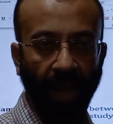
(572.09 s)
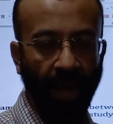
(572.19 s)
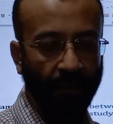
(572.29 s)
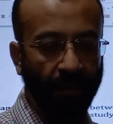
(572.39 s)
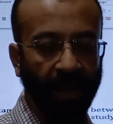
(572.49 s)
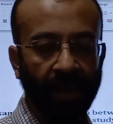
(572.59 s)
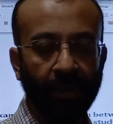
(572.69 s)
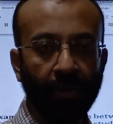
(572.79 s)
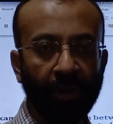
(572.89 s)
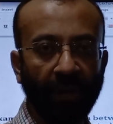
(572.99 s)
And when the
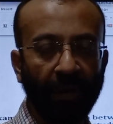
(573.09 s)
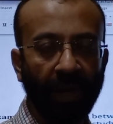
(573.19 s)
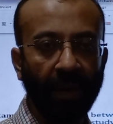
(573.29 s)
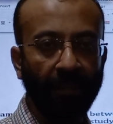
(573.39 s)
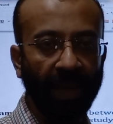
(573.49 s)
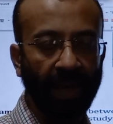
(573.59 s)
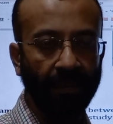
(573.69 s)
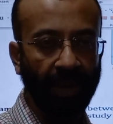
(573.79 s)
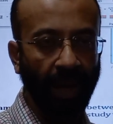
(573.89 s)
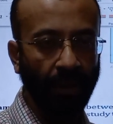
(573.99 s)
solution will
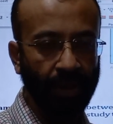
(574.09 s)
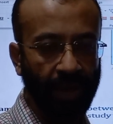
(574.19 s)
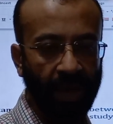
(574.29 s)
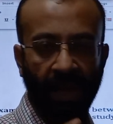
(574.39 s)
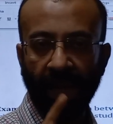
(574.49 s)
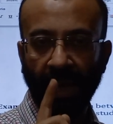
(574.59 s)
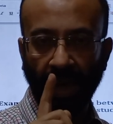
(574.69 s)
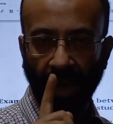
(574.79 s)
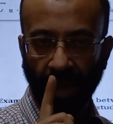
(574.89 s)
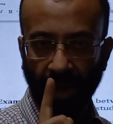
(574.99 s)
become cloudy,
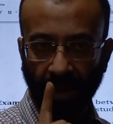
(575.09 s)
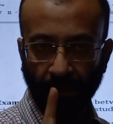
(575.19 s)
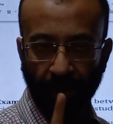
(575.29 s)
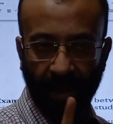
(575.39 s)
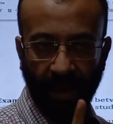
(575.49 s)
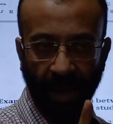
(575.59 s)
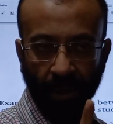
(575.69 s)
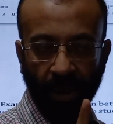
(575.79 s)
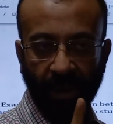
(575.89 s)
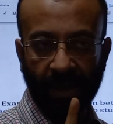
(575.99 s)
we
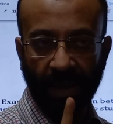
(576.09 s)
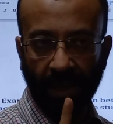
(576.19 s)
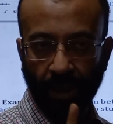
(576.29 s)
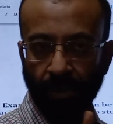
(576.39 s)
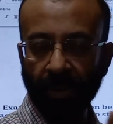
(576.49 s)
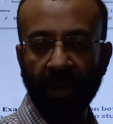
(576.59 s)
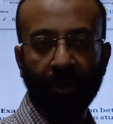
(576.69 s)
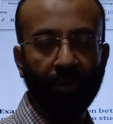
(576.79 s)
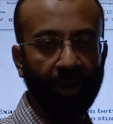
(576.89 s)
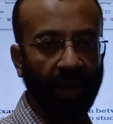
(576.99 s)
cannot see through the
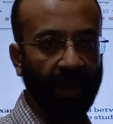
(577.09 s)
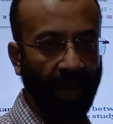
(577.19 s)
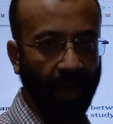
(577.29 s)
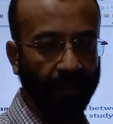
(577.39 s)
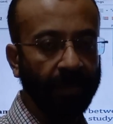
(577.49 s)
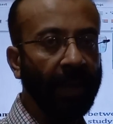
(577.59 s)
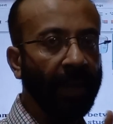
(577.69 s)
solution then.